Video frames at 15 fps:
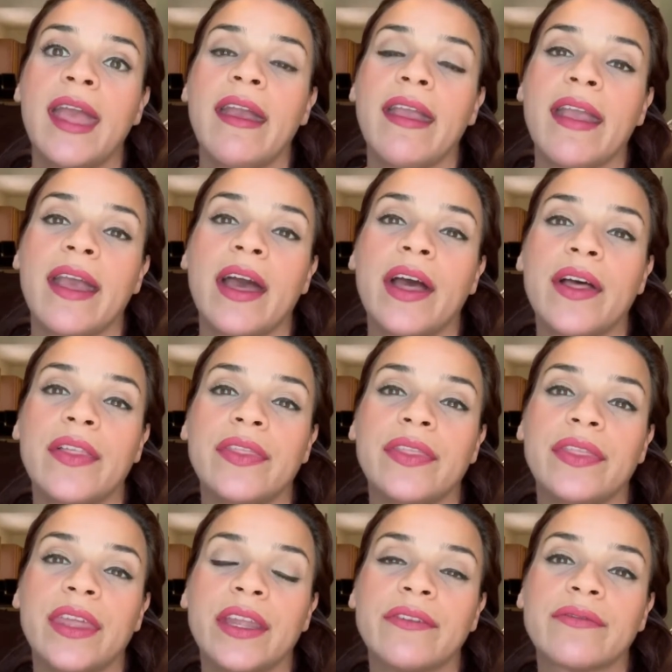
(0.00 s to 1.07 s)
and
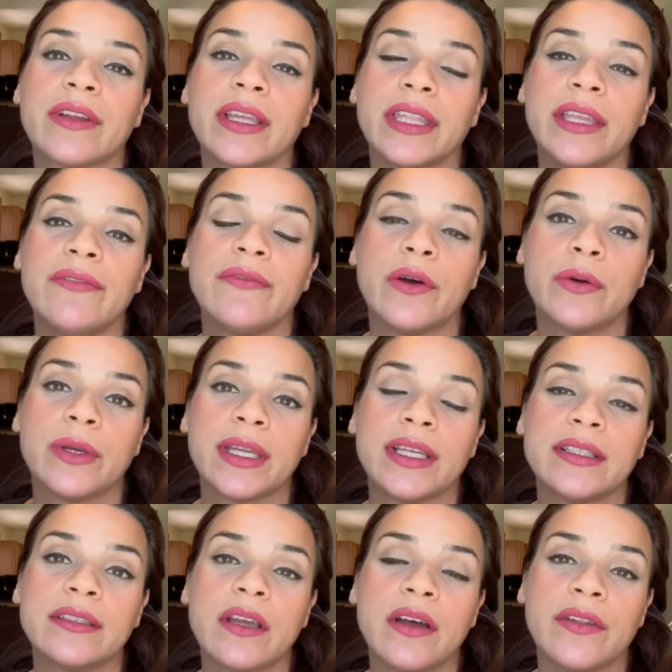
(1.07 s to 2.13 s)
they really
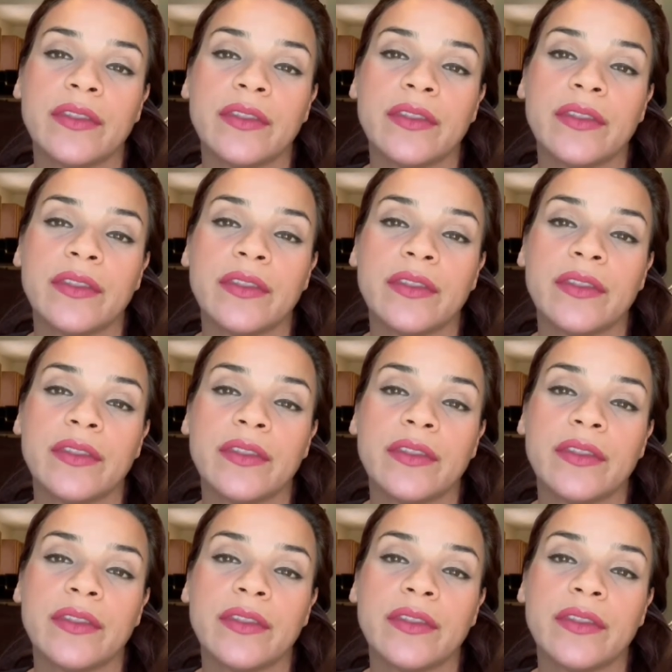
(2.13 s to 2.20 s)
focus on